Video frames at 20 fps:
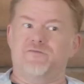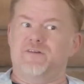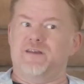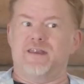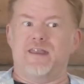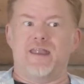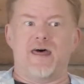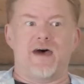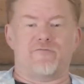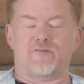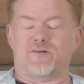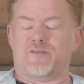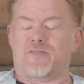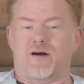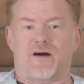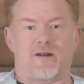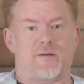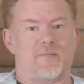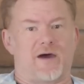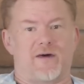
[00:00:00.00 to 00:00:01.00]
never
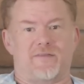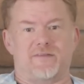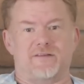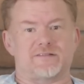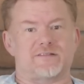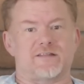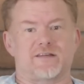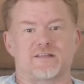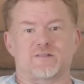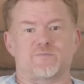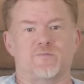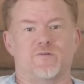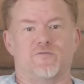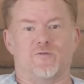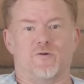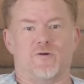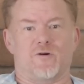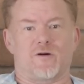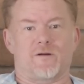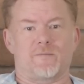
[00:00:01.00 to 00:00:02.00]
thought about these things
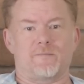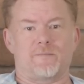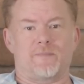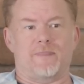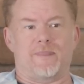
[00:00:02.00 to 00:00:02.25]
before.